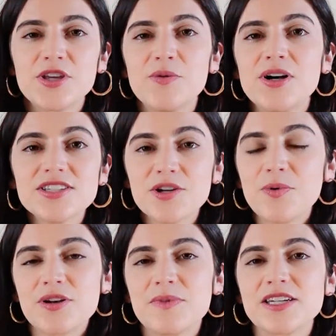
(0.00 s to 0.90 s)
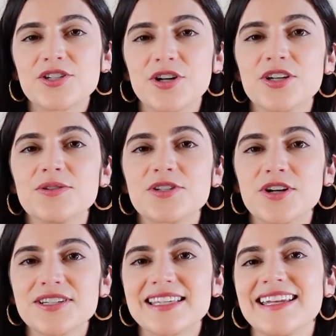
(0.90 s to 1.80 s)
you also want to make sure you
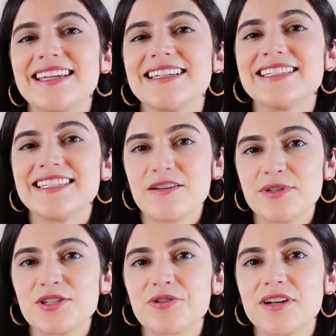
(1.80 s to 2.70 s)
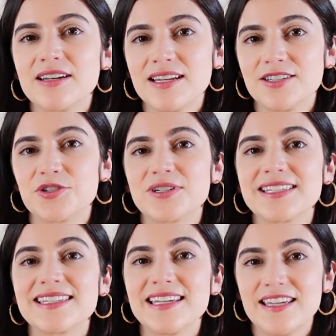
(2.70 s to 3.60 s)
start sending demonstrated
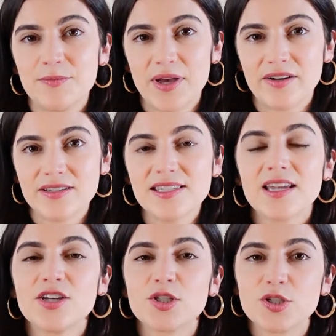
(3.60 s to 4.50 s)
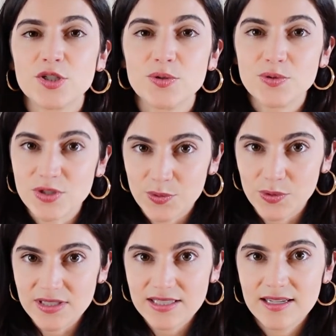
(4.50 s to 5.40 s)
interest emails to
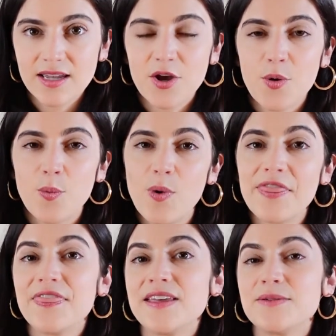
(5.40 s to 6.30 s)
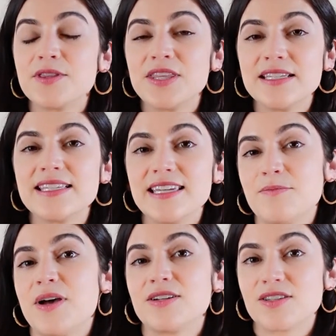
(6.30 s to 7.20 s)
schools. What these
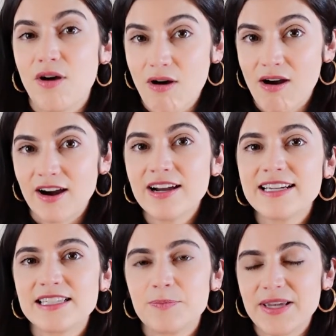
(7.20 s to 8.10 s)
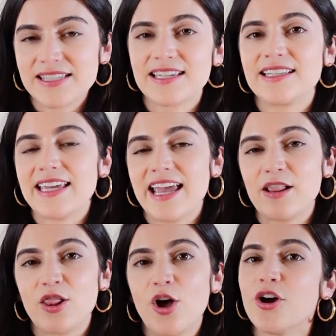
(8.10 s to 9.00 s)
emails are is basically
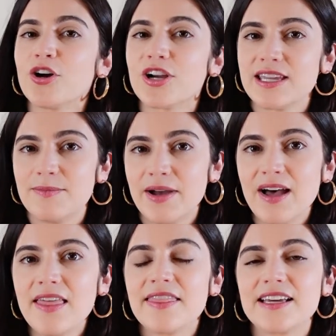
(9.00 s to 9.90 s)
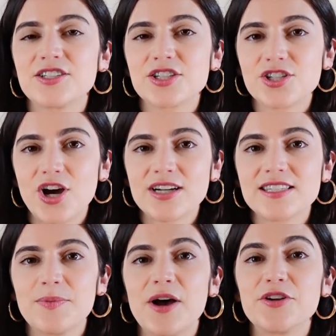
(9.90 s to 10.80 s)
a longer email that just
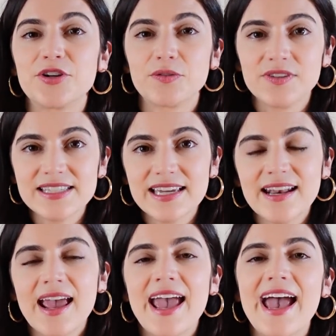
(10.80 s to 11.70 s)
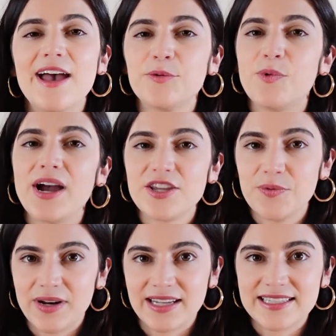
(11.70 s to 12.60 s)
talks about your visit and why you
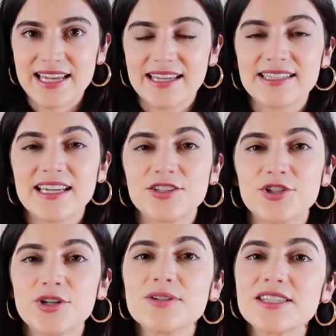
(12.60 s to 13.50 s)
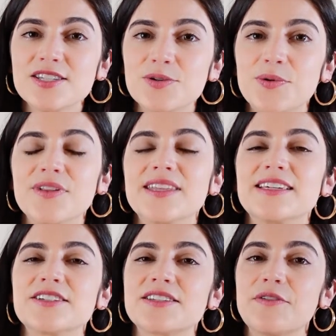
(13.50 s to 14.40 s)
want to attend and shows the school that
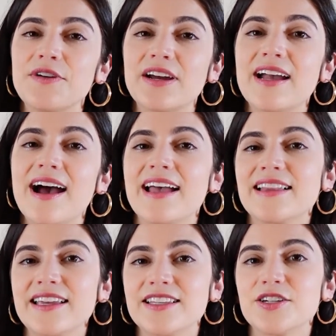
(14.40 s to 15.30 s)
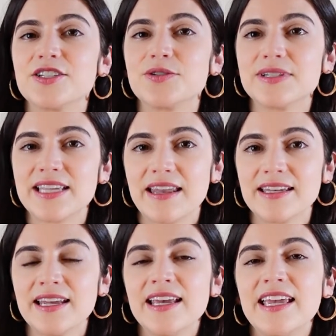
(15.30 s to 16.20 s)
there is a very high likelihood to
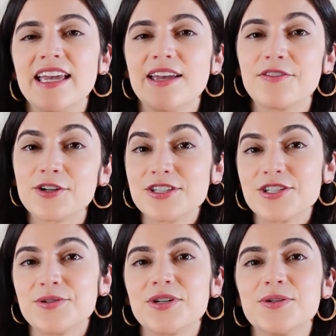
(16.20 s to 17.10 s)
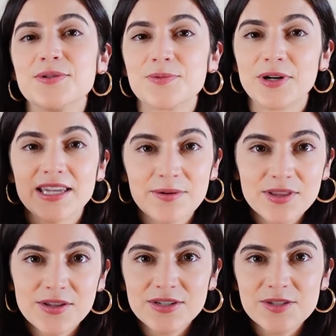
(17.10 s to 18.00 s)
attend. If you're a student who's working
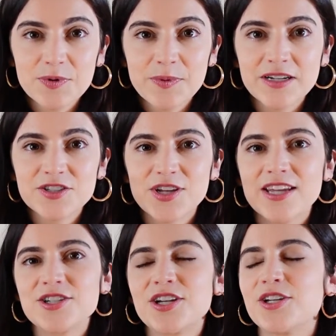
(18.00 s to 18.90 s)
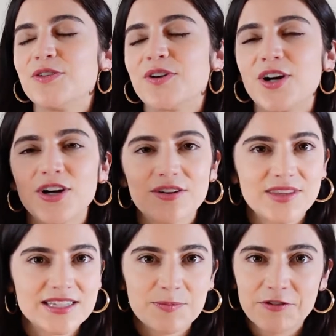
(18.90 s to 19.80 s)
with Lotus Premier Education, you've heard of
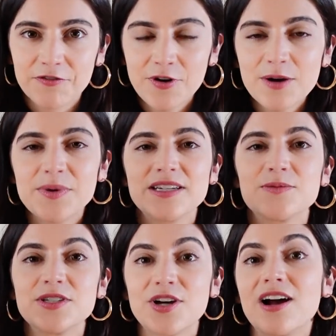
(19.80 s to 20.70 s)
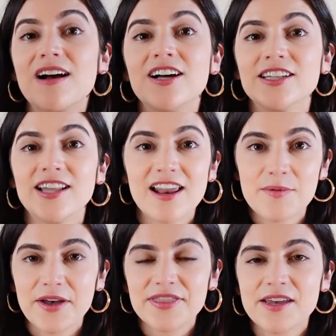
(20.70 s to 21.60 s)
this before because we talk a lot
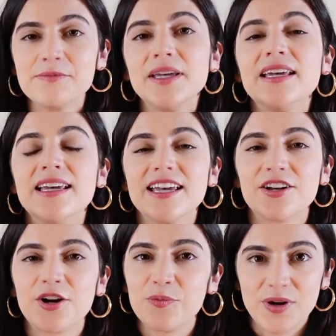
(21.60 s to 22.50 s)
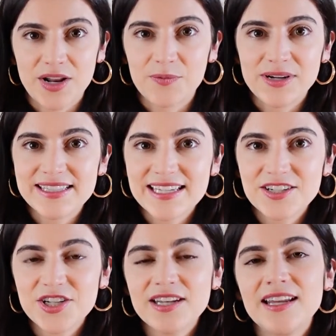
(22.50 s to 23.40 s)
about them in our one-on-one
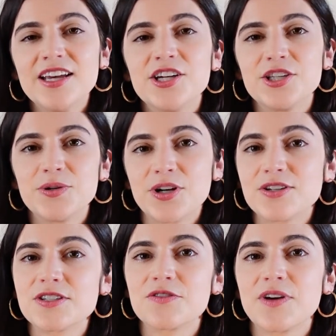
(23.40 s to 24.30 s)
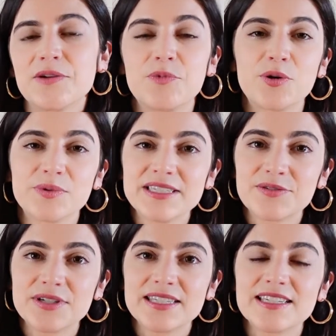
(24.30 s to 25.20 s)
session. You can also find more
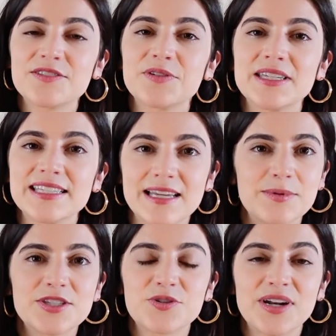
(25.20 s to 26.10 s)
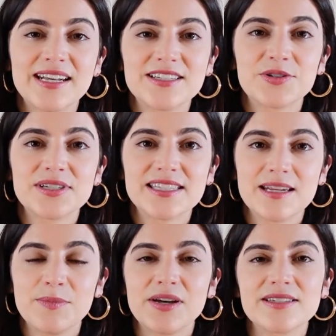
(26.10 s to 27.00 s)
resources for these demonstrated interest
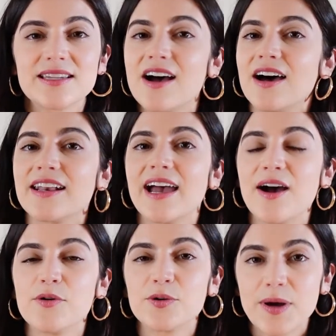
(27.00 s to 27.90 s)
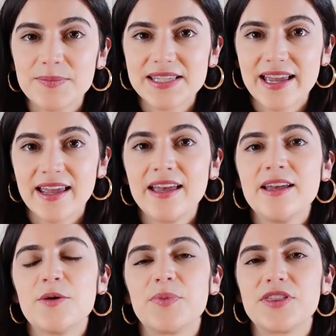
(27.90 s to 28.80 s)
emails on our website,
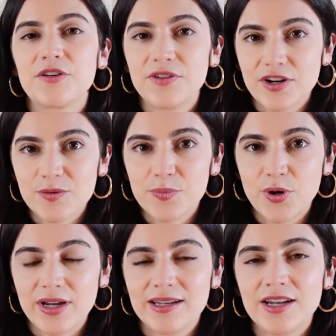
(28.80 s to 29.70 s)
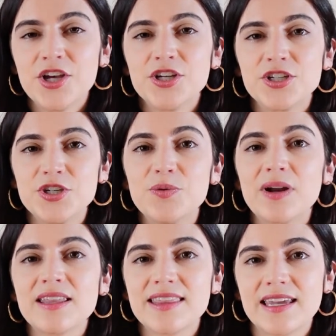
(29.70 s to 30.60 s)
but they're very important. You
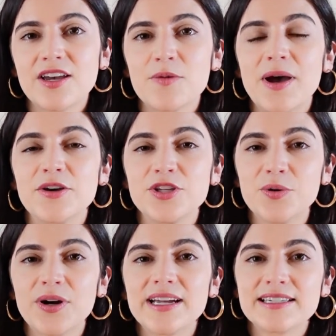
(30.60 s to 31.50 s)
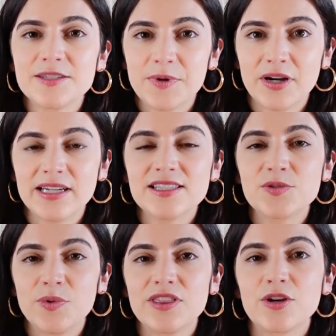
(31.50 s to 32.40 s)
want to think about your
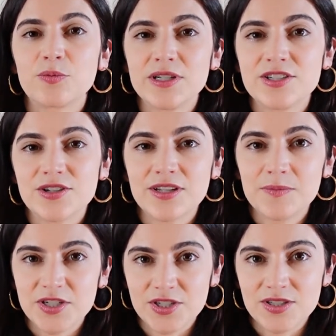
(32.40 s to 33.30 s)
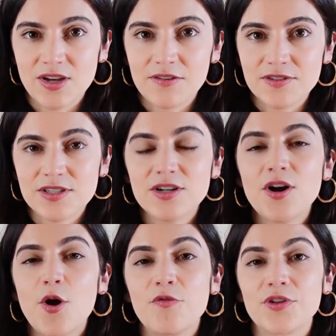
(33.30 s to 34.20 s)
experience with your regional admissions officer
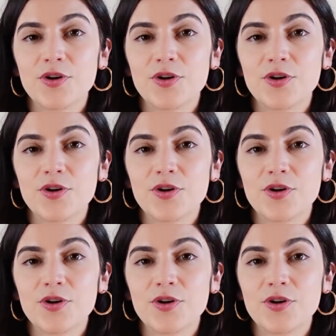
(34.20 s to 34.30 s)
over the